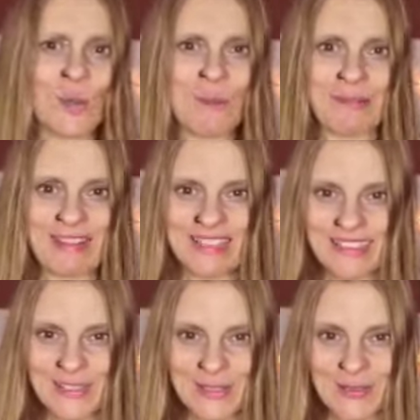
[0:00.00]
No, oh,
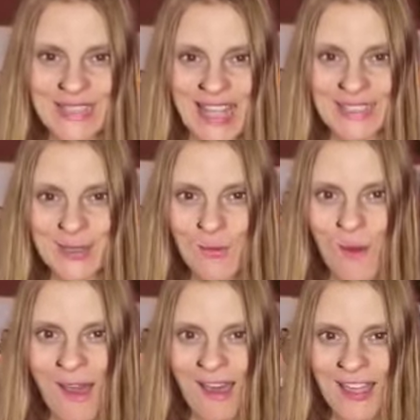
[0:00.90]
please don't ask
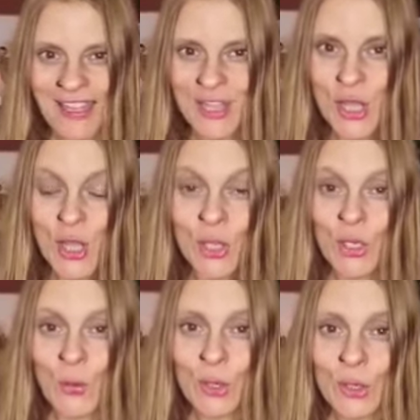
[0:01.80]
why.
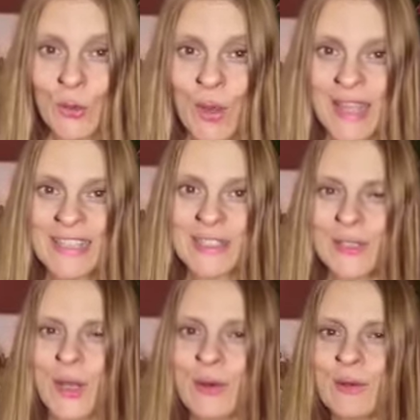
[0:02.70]
No one
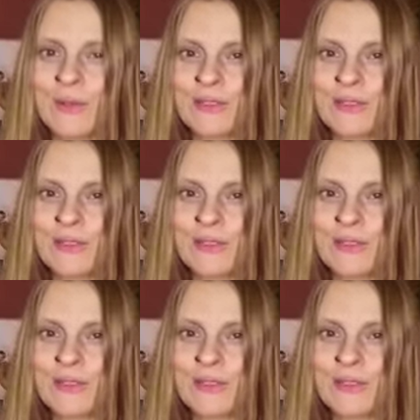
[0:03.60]
quite knows.